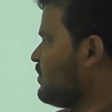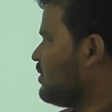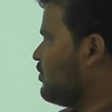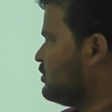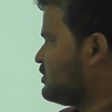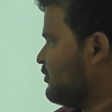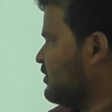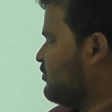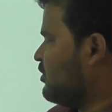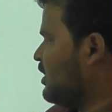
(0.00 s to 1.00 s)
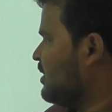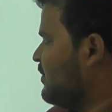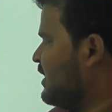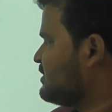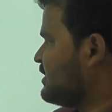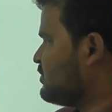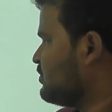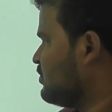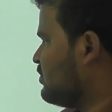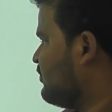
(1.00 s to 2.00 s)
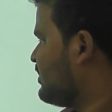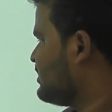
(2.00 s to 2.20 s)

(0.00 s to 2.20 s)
which of the following makes a tool with a